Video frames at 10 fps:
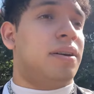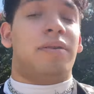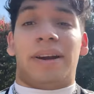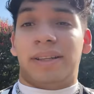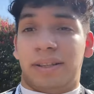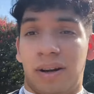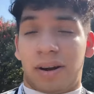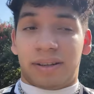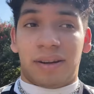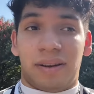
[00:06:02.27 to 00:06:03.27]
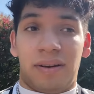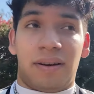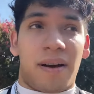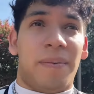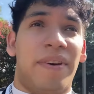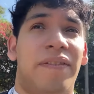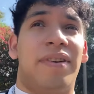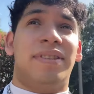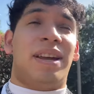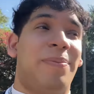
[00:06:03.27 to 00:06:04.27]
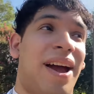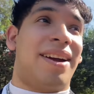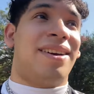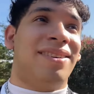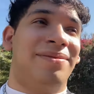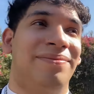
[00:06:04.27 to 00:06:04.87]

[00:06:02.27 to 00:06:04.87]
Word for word: great start on my first day back. Made